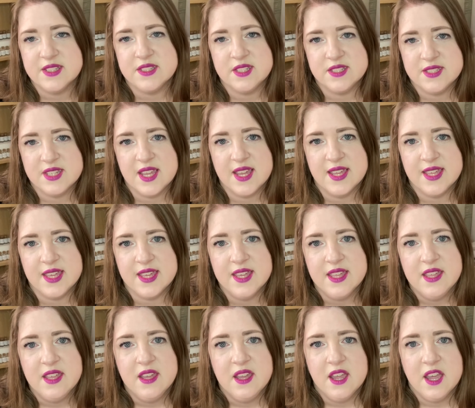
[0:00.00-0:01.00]
today.
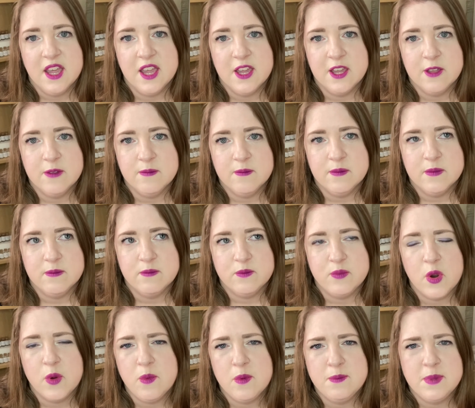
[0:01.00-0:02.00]

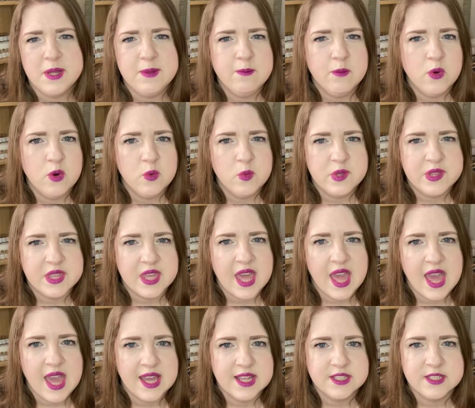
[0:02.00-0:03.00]
Probably more with
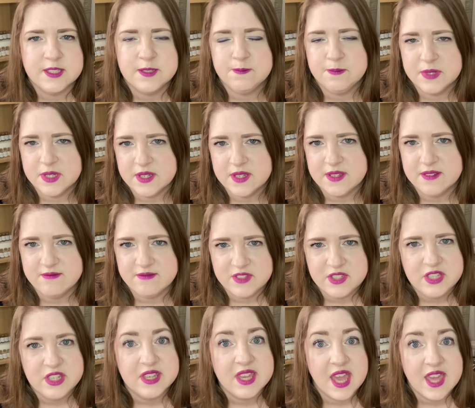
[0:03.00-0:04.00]
cats, but
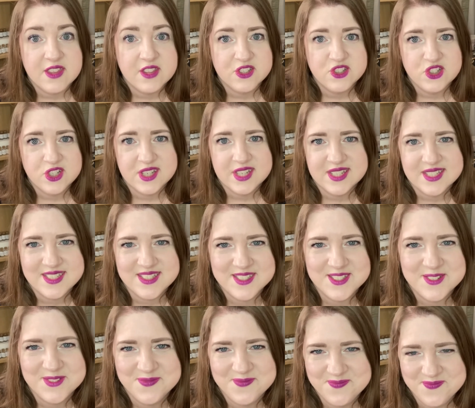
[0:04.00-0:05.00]
you get the
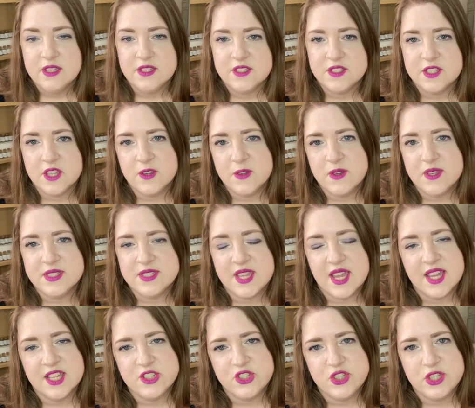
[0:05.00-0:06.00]
gist. So
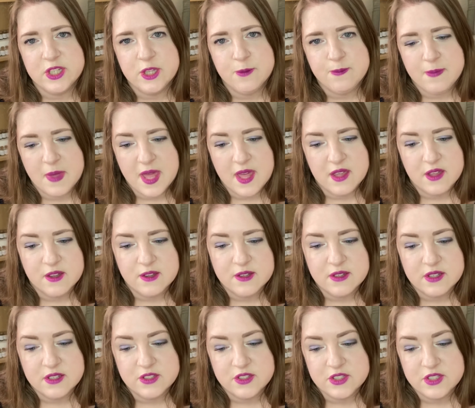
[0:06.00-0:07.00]
attaching a
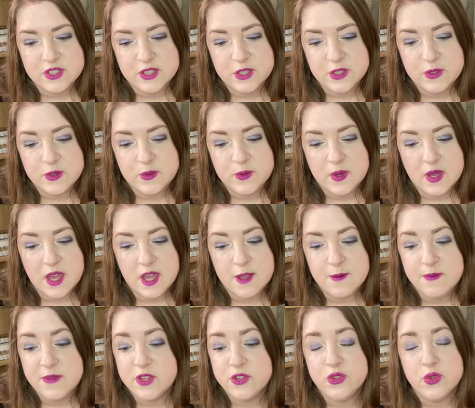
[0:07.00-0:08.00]
bell to
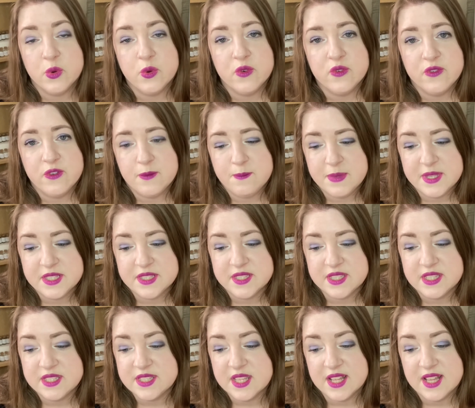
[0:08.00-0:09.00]
the door of a
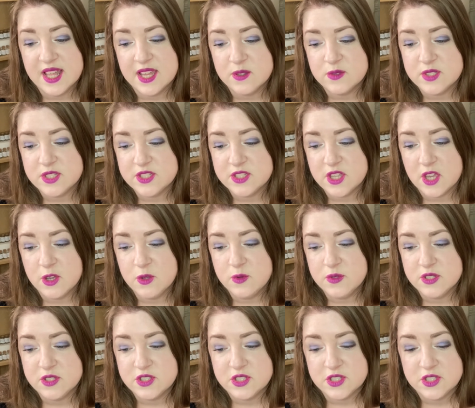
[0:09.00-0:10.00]
business allows its
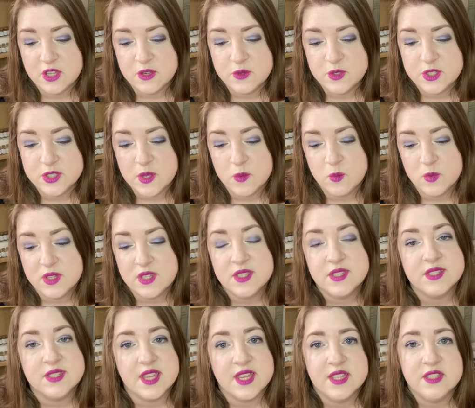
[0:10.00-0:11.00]
owner to know someone
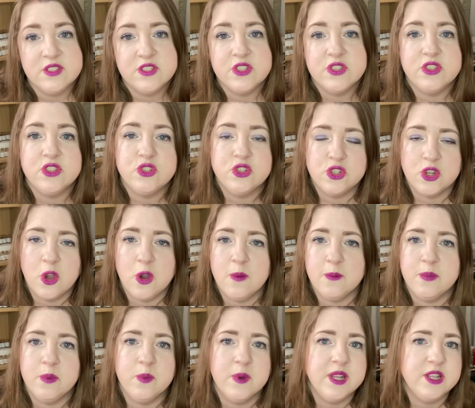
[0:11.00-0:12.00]
has entered the
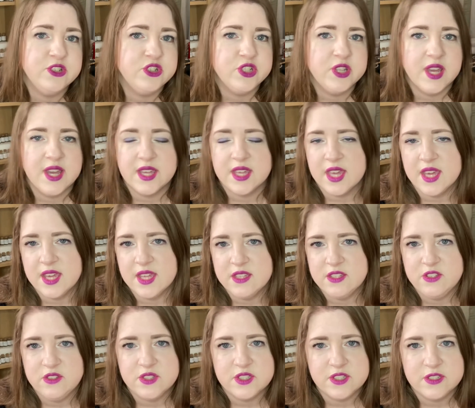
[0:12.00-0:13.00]
shop, which yet
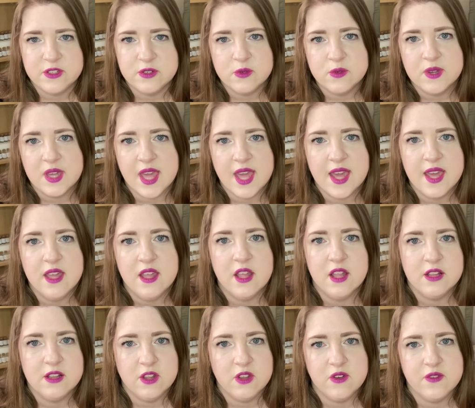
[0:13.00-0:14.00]
again you still get
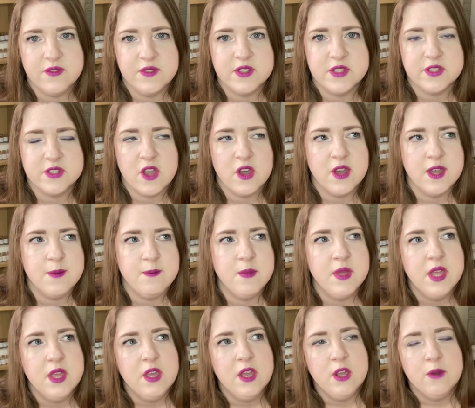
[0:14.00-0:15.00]
a lot of the time
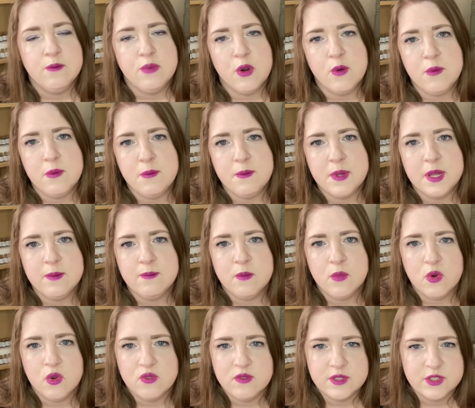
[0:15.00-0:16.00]
Probably
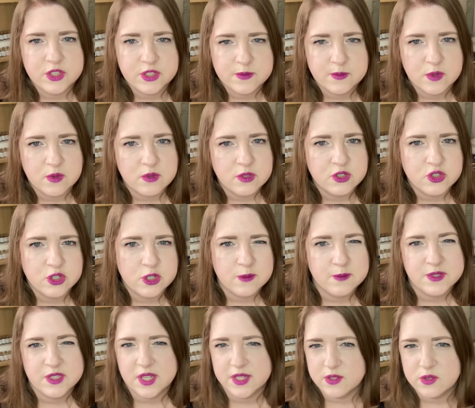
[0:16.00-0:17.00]
more in small
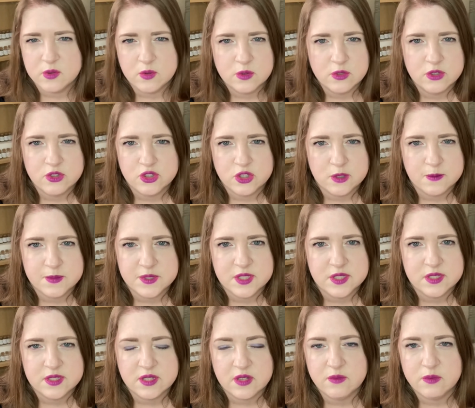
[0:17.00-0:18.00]
shops like corner shops
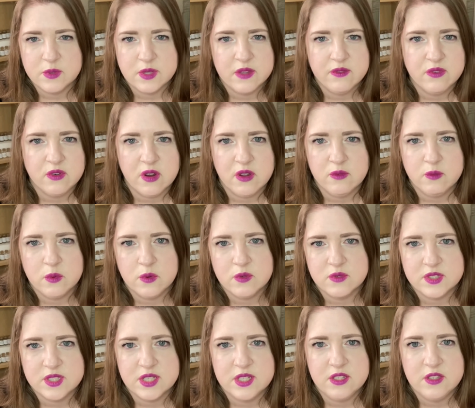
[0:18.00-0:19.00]
and stuff. Whenever I've
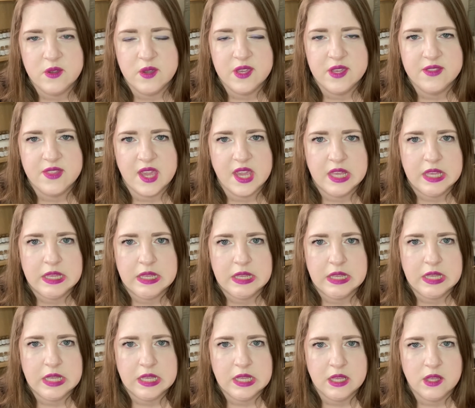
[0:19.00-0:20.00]
walked in, you hear that
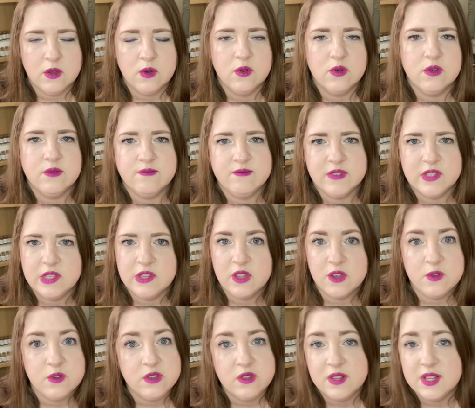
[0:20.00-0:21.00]
or you
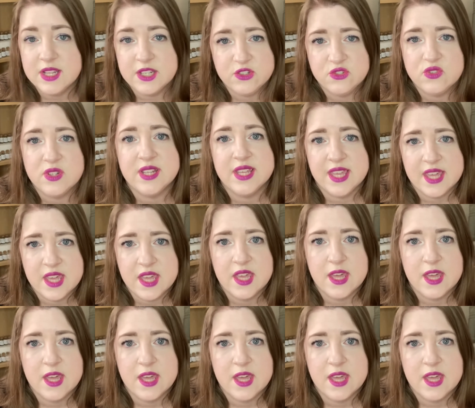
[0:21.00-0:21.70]
know, you literally hear